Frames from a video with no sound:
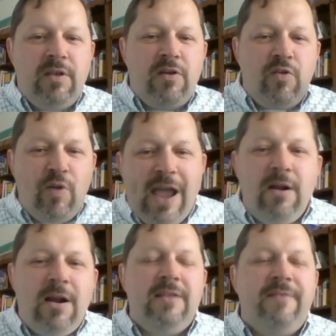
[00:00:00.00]

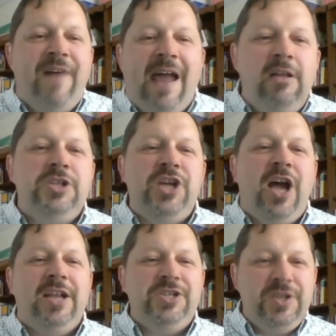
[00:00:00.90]
creator and the final
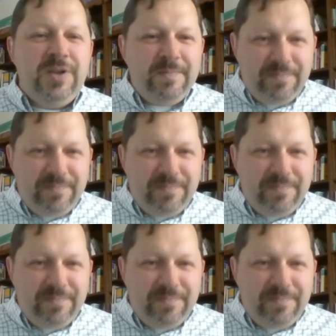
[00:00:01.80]
judge,